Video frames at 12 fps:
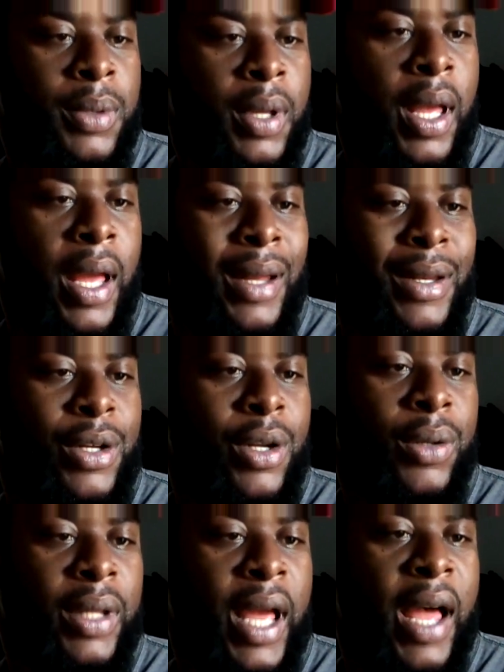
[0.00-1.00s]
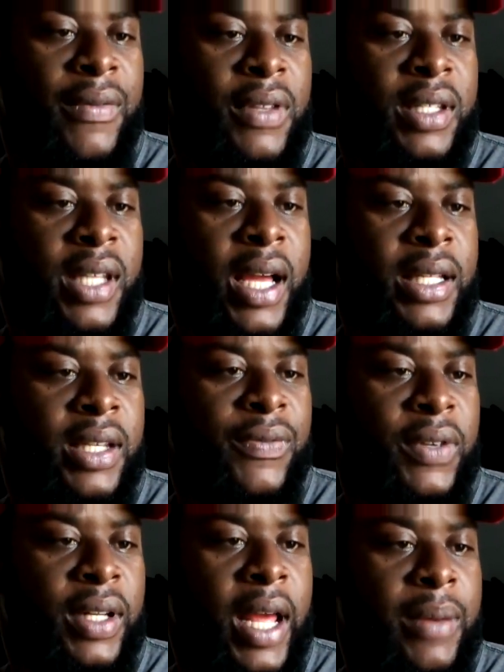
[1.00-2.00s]
and you know they have the
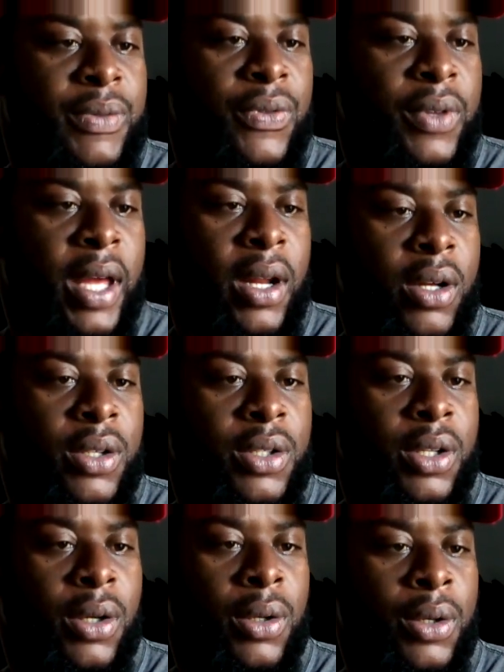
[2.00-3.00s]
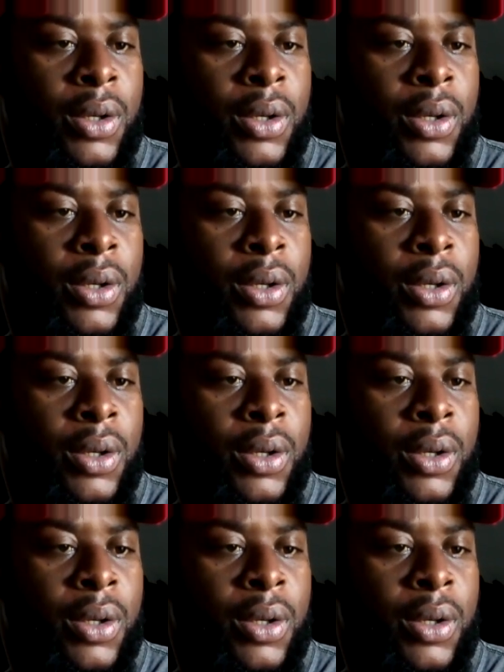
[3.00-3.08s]
scientific names for that also.